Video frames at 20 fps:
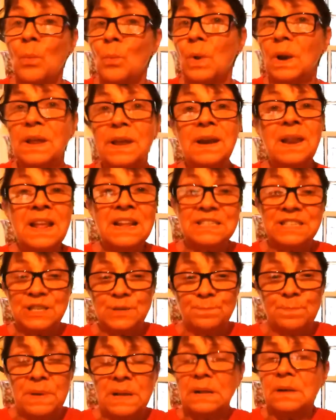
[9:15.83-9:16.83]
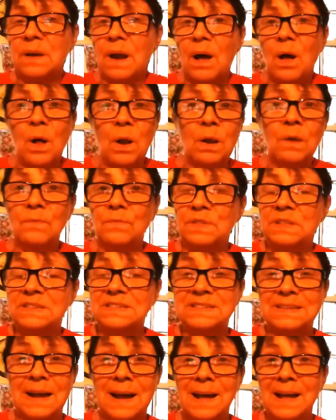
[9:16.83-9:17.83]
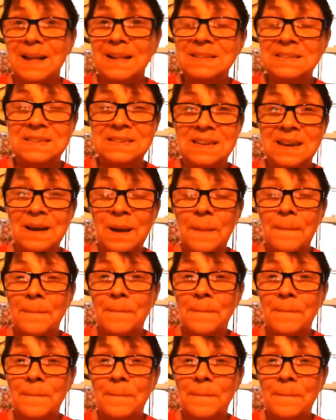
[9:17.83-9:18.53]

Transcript: Well, it had spilled all over the sides,